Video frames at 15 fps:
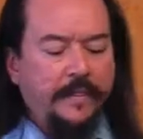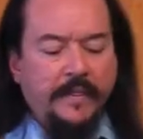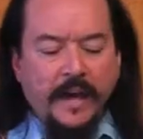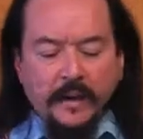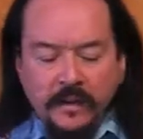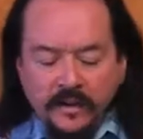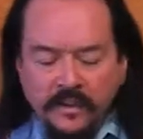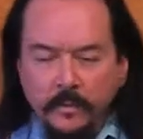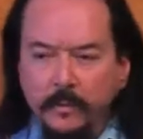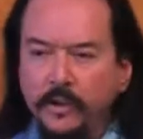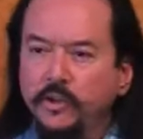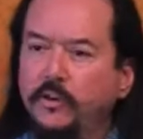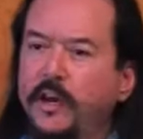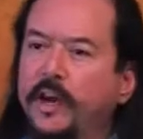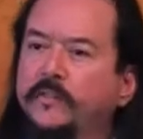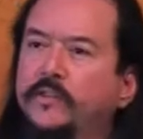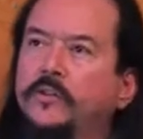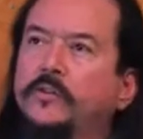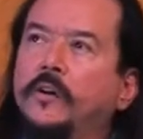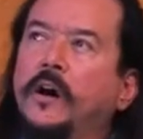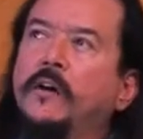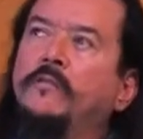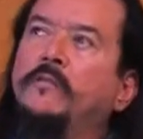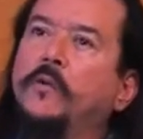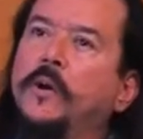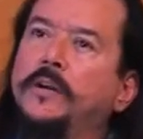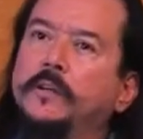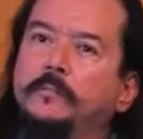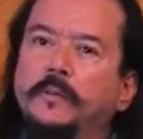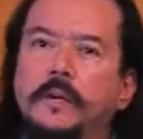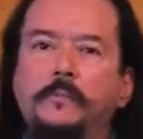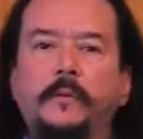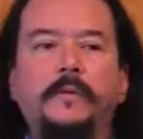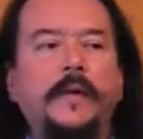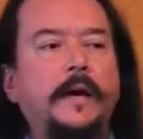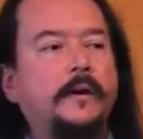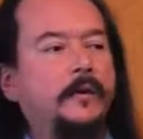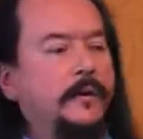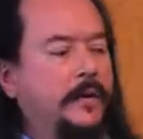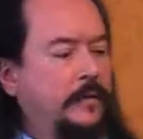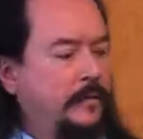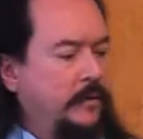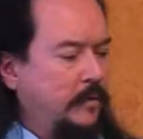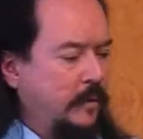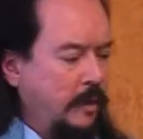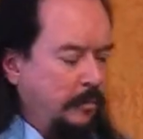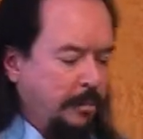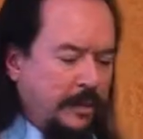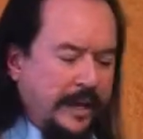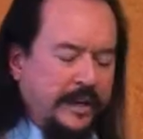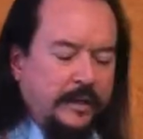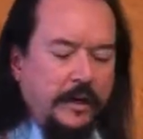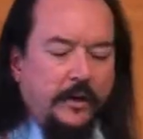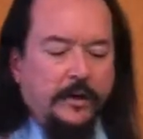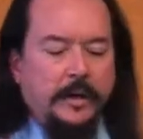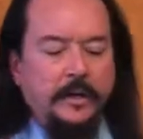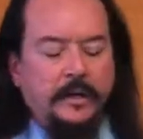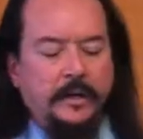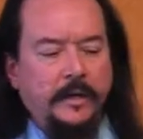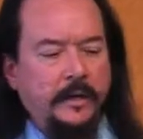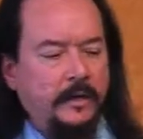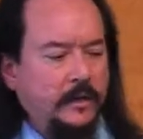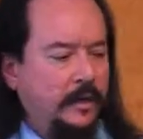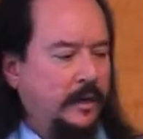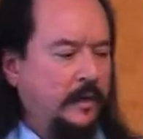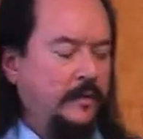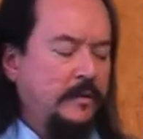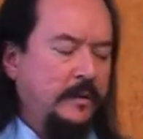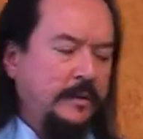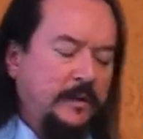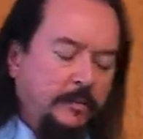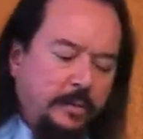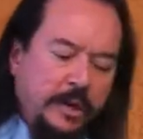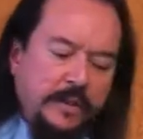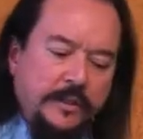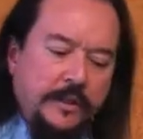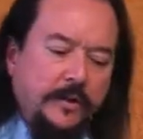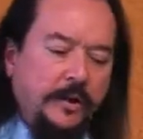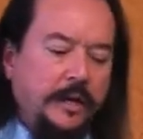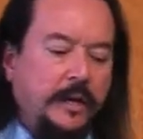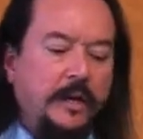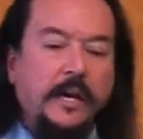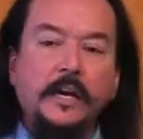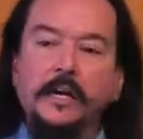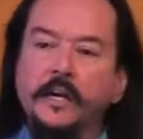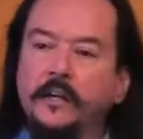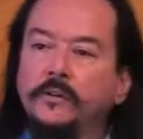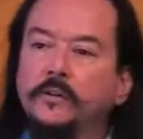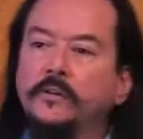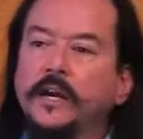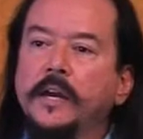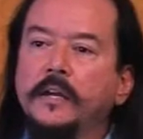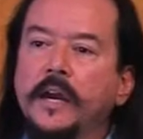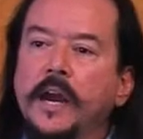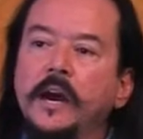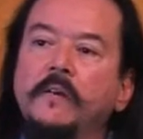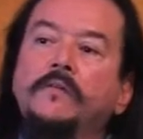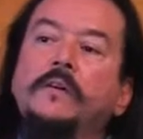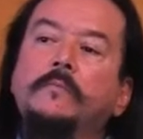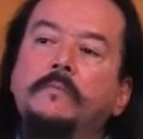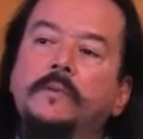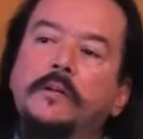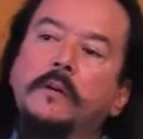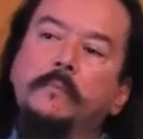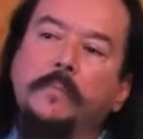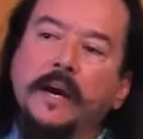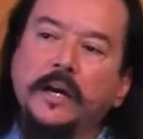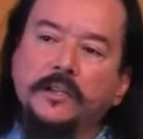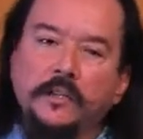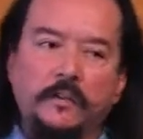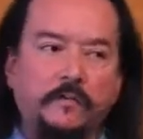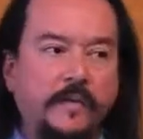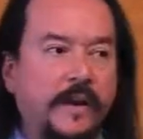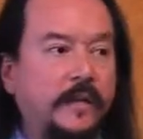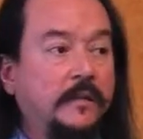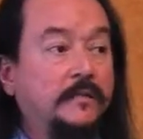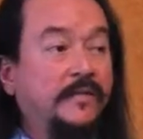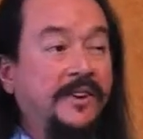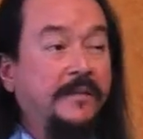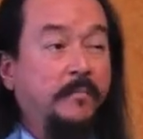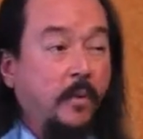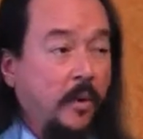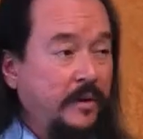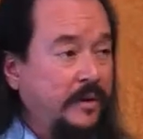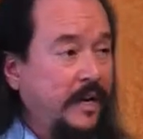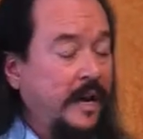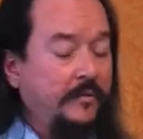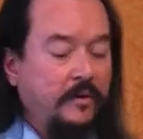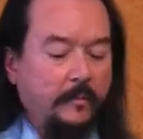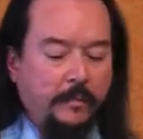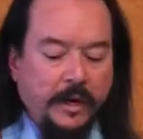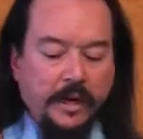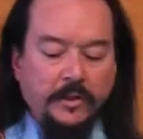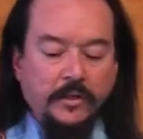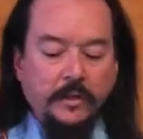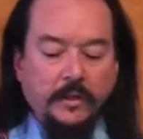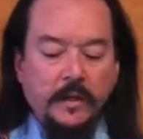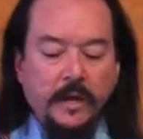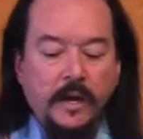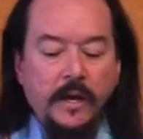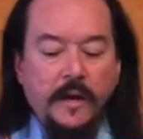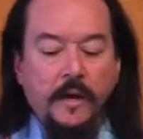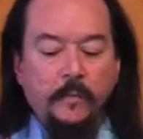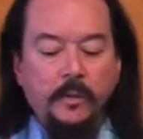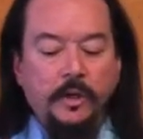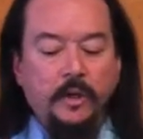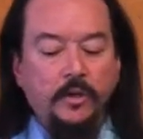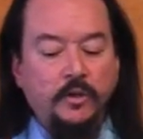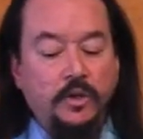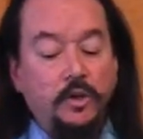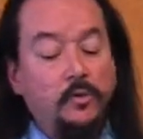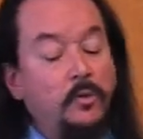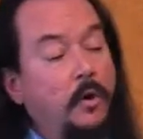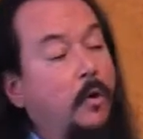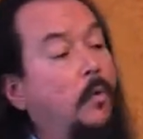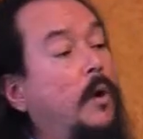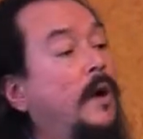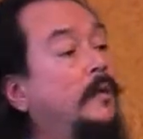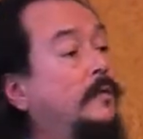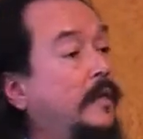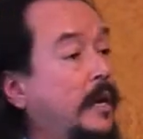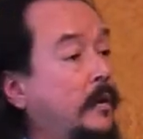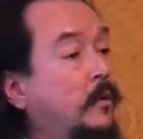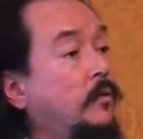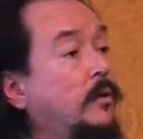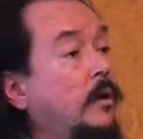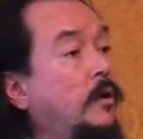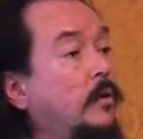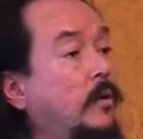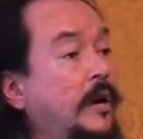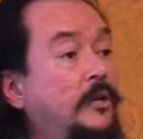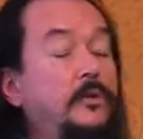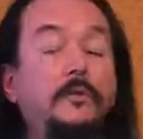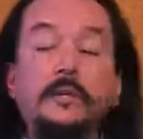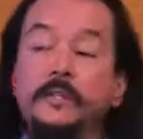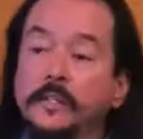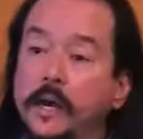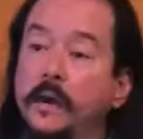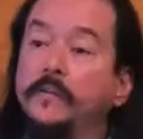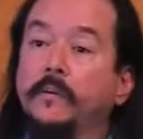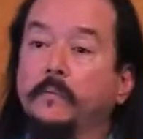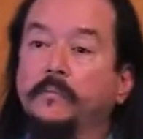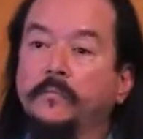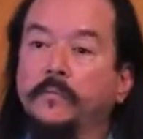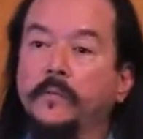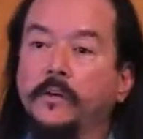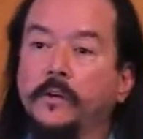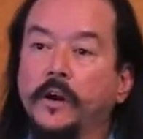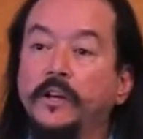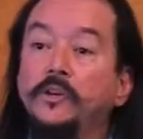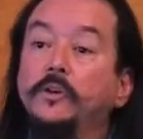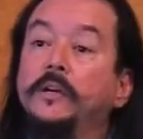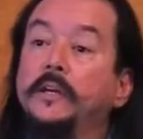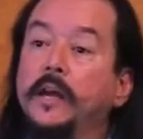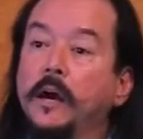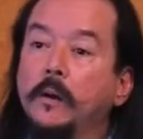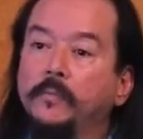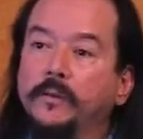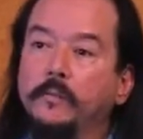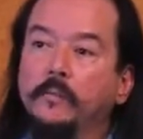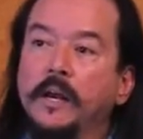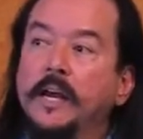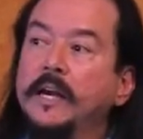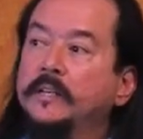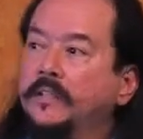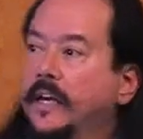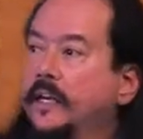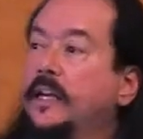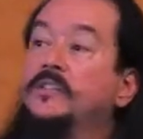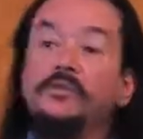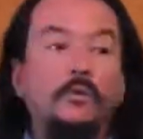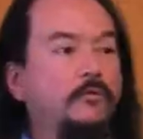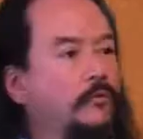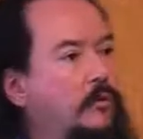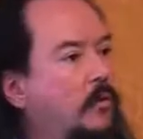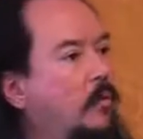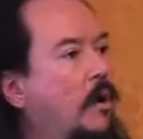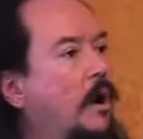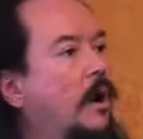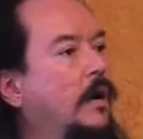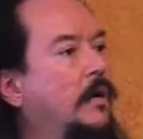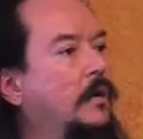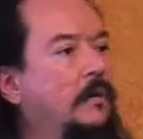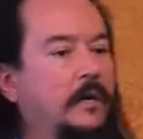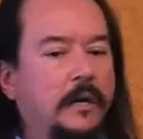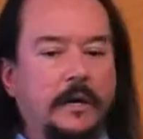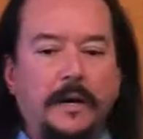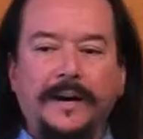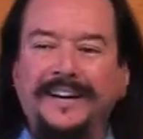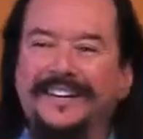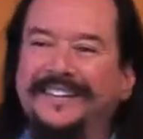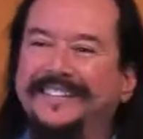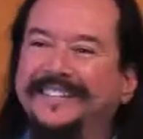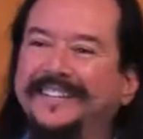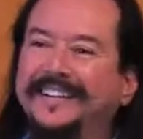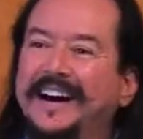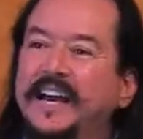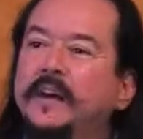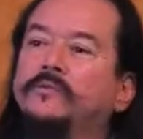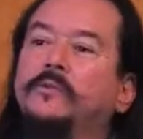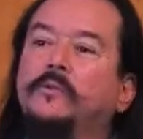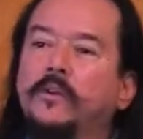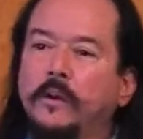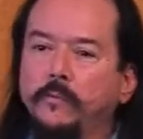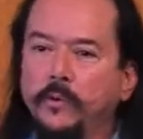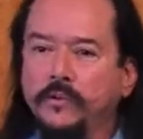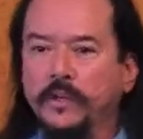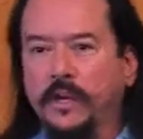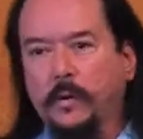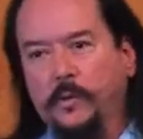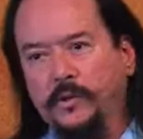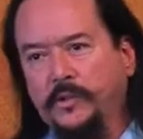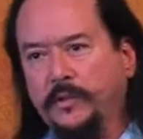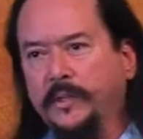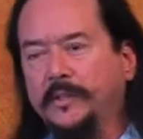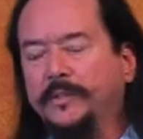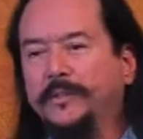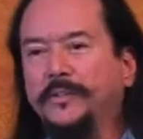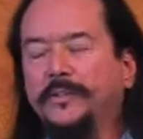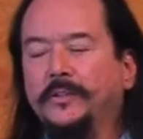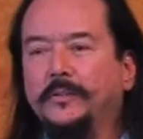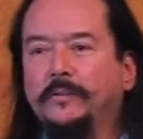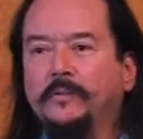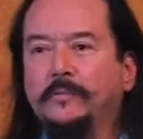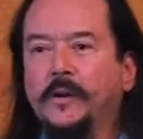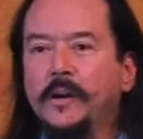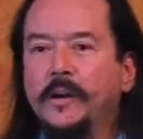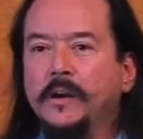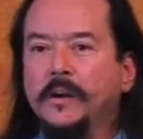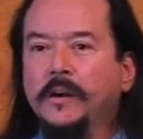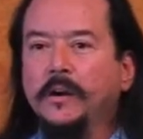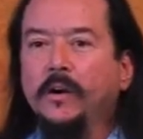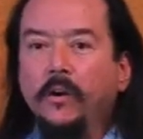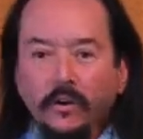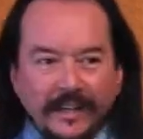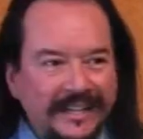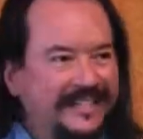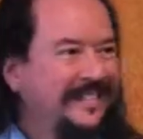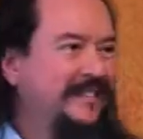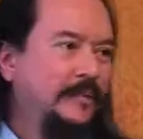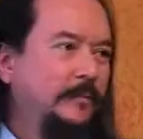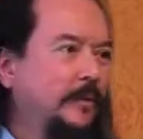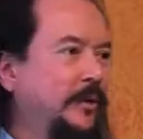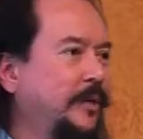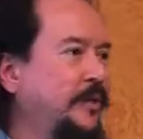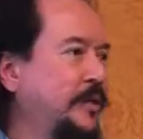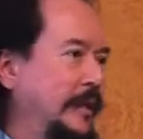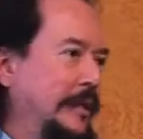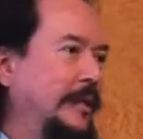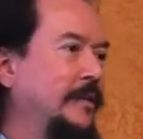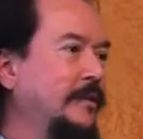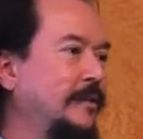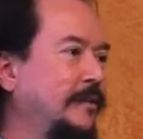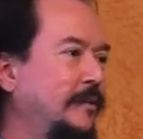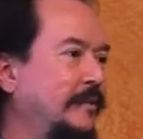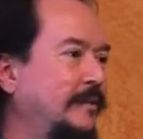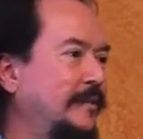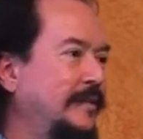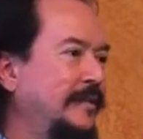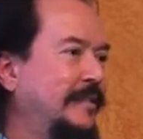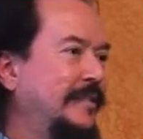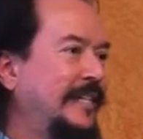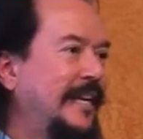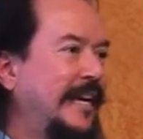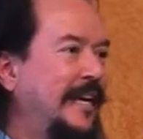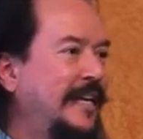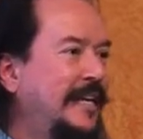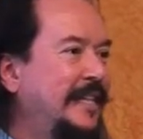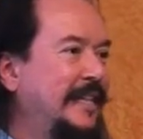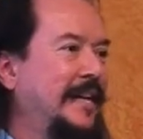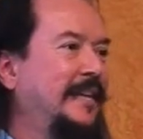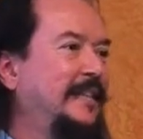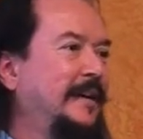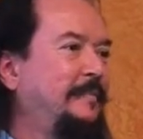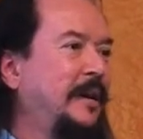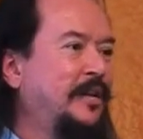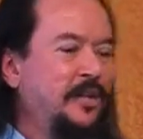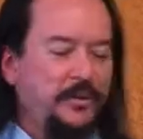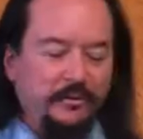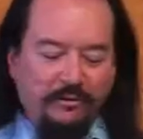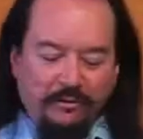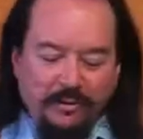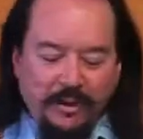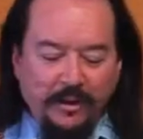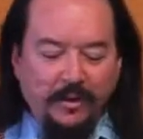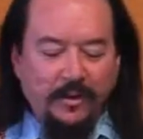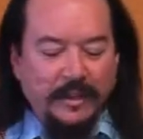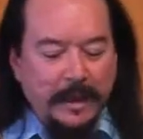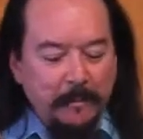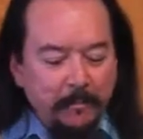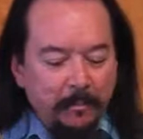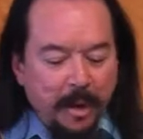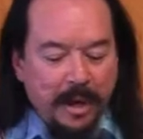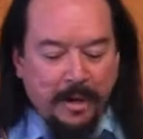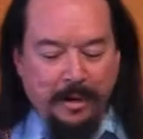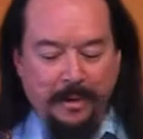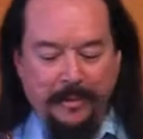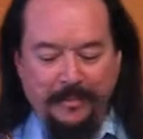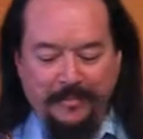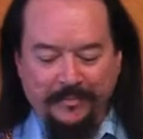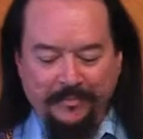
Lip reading: That doesn't mean you have to avoid the people that are in the complaint area, in the depressed area. It's okay to have compassion. In fact, it's very important to have compassion because you know what they don't know, and you can tell them, and you can help them. Say, let's go for a walk. I have some great music I want you to listen to. Or let's eat some green chili, just anything that makes you feel better.